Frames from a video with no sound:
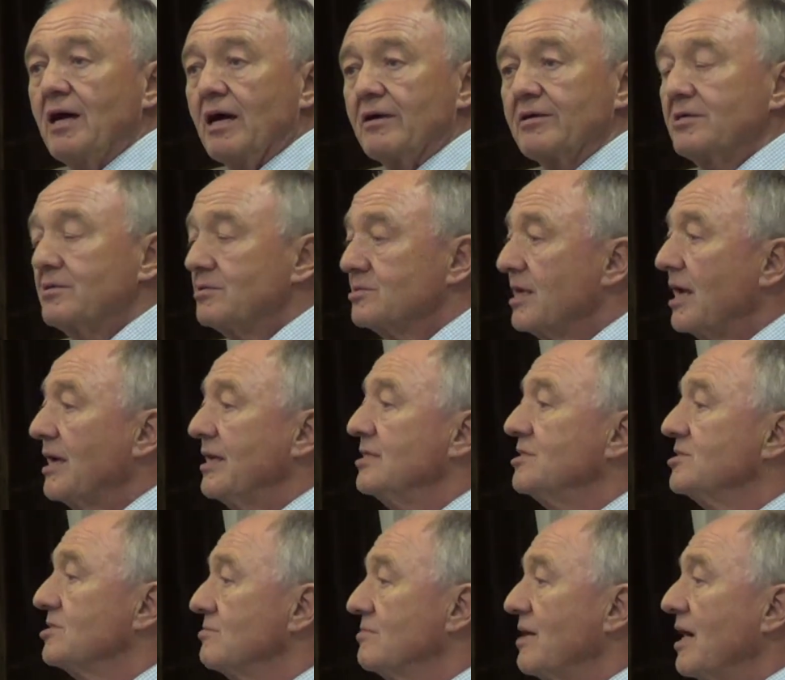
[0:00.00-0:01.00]
Because that
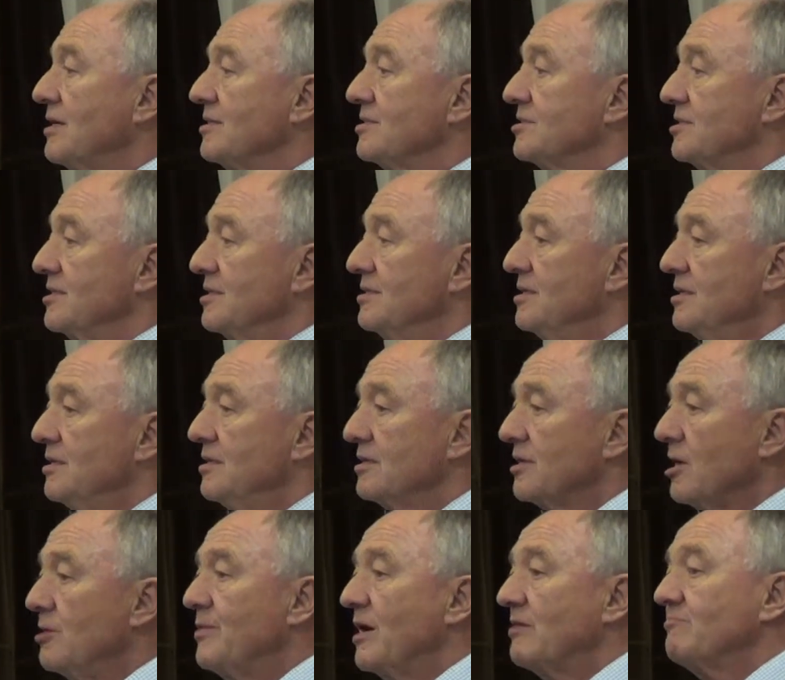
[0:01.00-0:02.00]
is the reality.
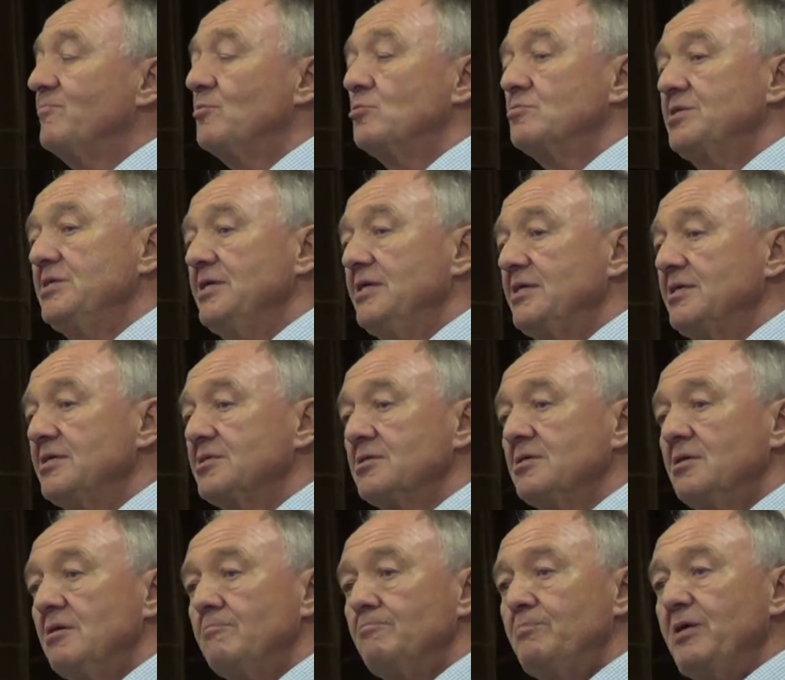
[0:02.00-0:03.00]
Go back 40 years,